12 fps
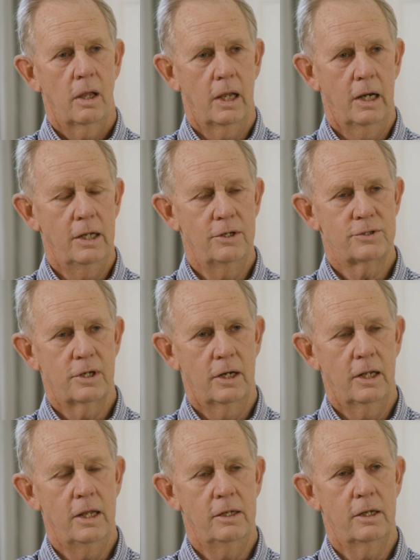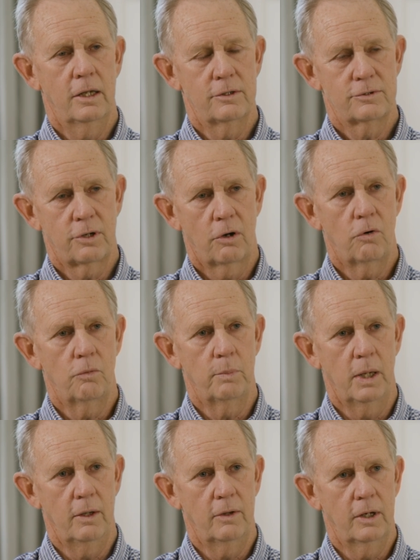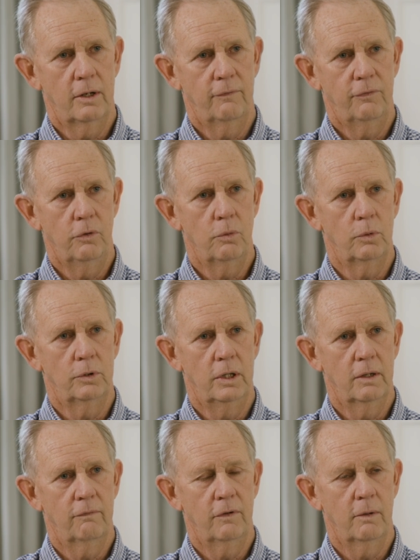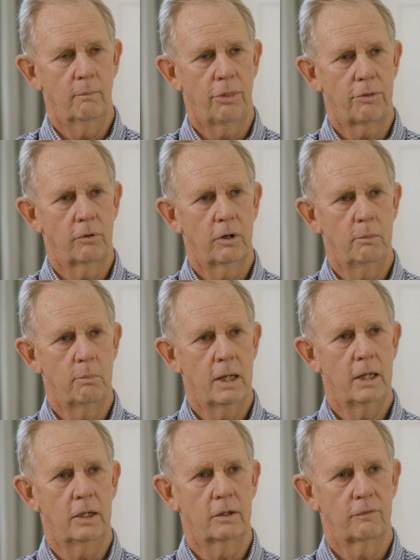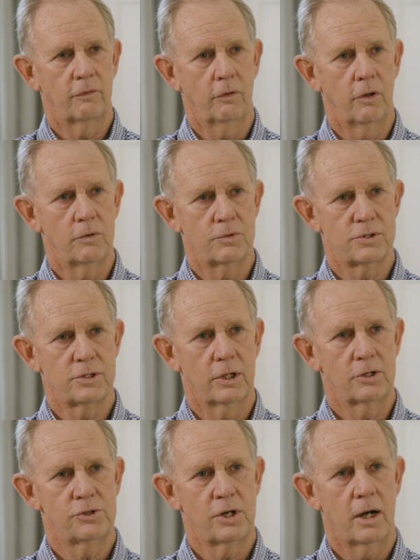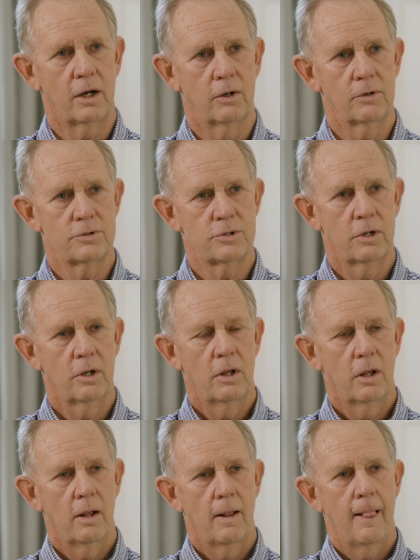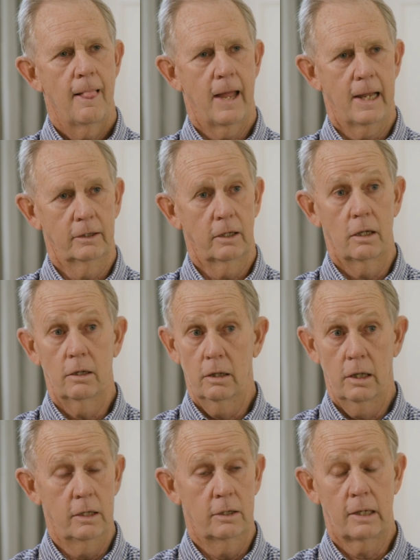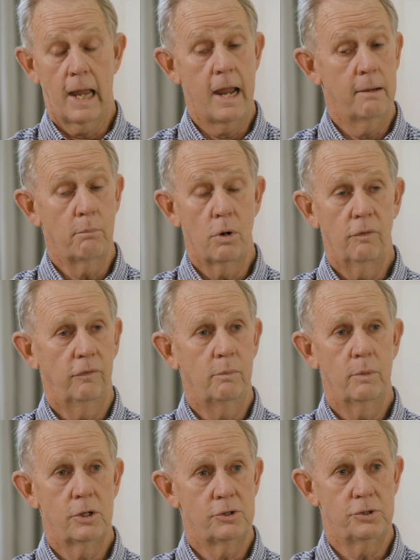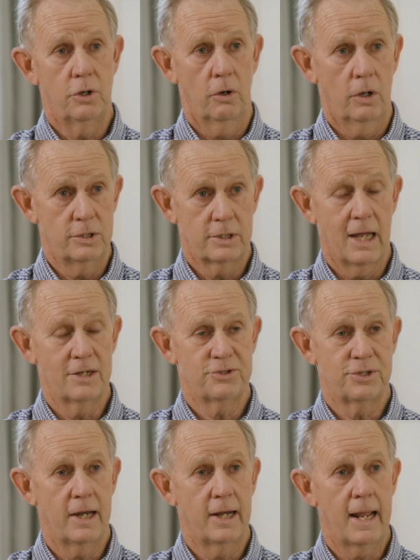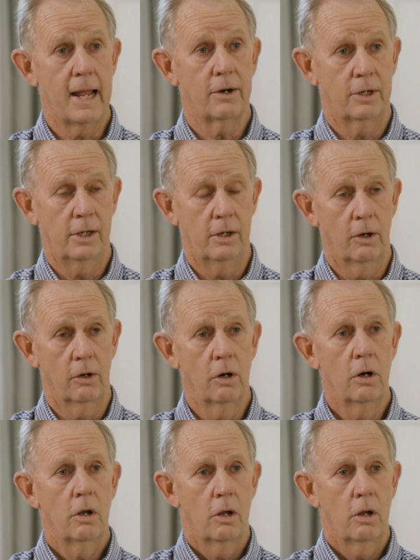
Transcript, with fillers: And he said, he has told me that if you would give him three million for those six shares, and he can't move him this year, he's got to stay down here